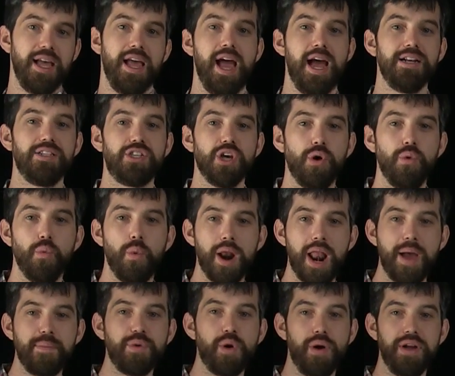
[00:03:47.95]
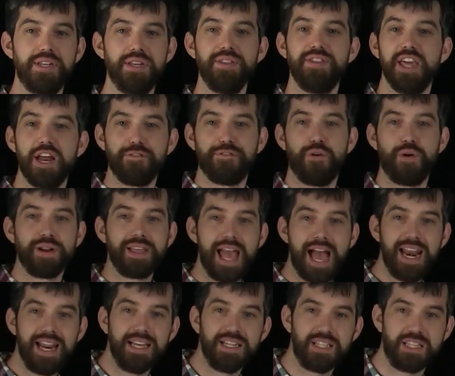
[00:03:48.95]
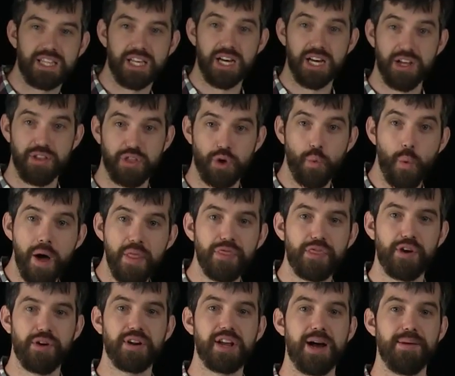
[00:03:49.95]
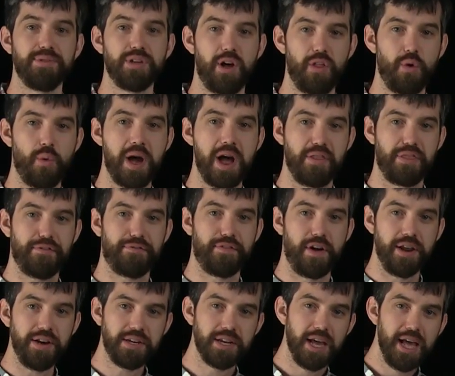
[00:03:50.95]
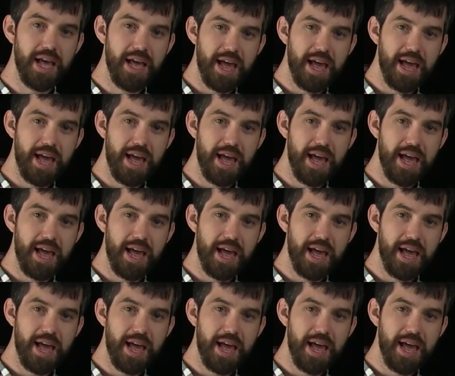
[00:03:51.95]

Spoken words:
And so what I'm going to therefore get is the 1/3 comes all the way out the front.